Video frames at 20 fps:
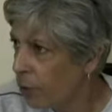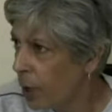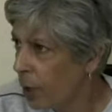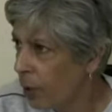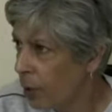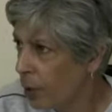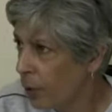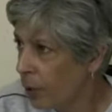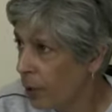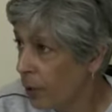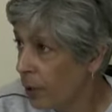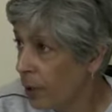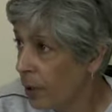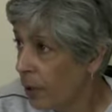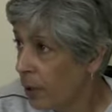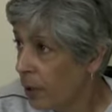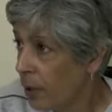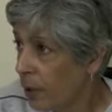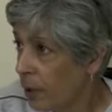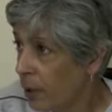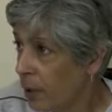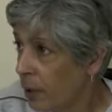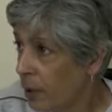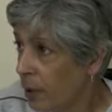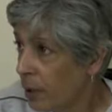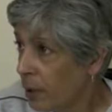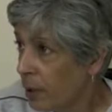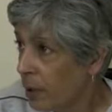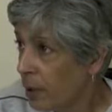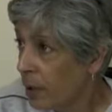Road.
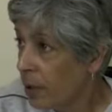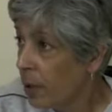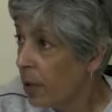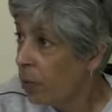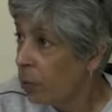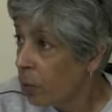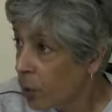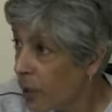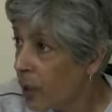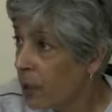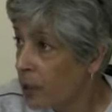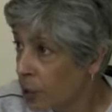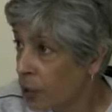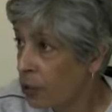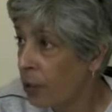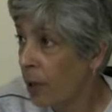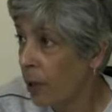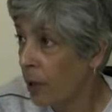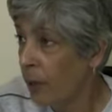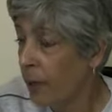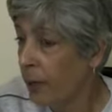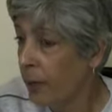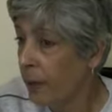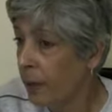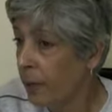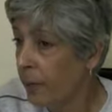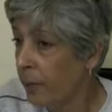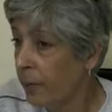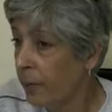We are struggling.